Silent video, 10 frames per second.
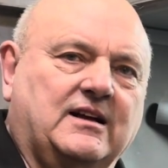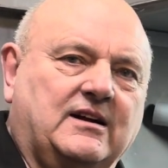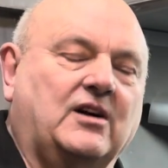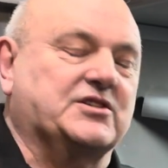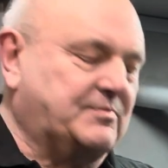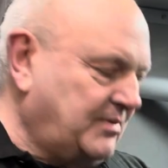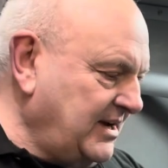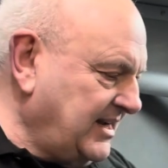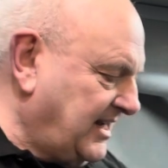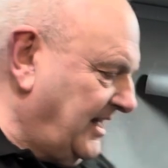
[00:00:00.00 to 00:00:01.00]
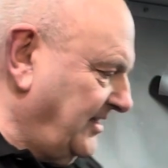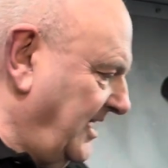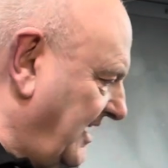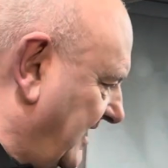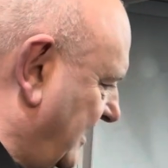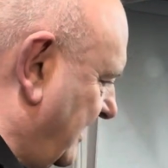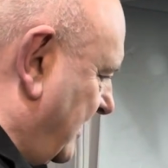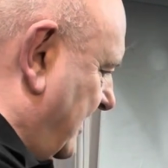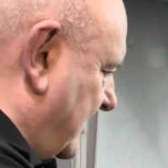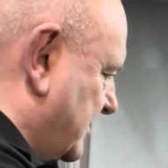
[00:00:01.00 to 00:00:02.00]
Oh, spray can, yeah.
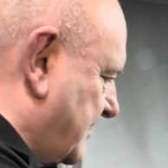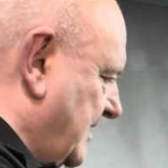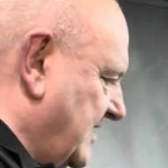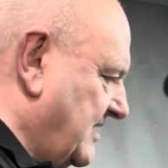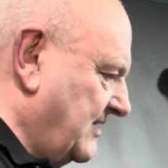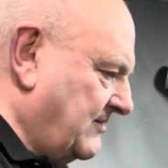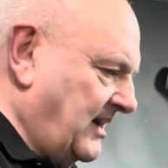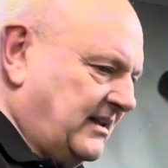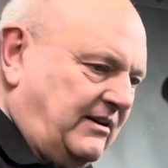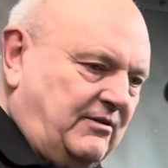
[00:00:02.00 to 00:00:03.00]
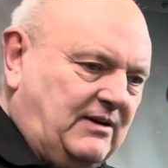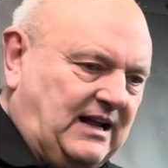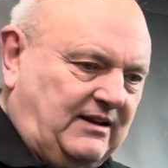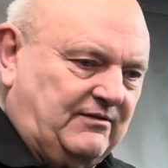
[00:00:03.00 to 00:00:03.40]
Spray can rattle. You rattle them